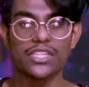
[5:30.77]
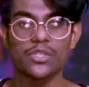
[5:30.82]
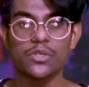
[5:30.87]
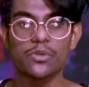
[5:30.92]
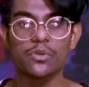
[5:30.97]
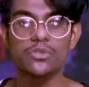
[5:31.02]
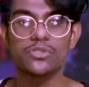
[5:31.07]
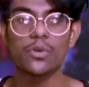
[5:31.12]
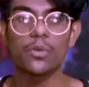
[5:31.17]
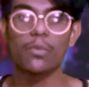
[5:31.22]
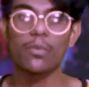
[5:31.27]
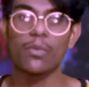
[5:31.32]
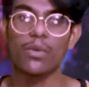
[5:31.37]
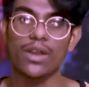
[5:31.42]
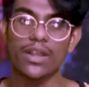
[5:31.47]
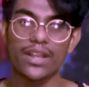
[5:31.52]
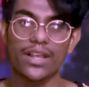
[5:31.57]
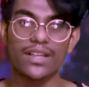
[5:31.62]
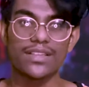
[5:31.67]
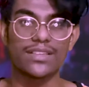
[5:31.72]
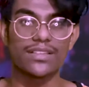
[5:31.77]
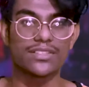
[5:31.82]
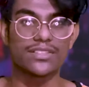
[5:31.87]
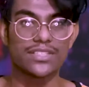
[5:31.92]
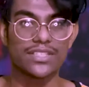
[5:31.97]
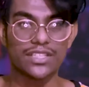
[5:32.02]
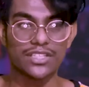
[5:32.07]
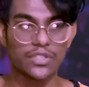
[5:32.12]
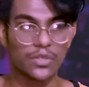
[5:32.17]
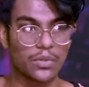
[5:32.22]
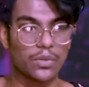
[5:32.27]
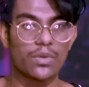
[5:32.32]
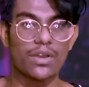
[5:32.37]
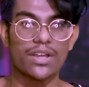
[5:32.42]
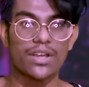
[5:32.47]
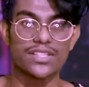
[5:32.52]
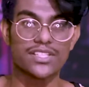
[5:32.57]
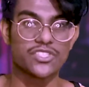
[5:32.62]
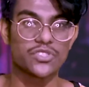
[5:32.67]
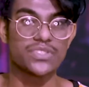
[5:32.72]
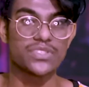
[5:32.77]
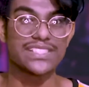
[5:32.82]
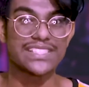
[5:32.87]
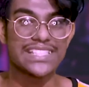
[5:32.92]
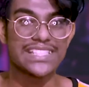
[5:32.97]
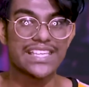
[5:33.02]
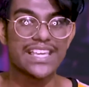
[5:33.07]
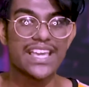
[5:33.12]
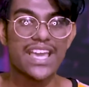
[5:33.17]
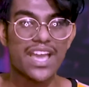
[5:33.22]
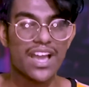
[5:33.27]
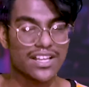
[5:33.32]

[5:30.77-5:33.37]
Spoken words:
you don't want others to see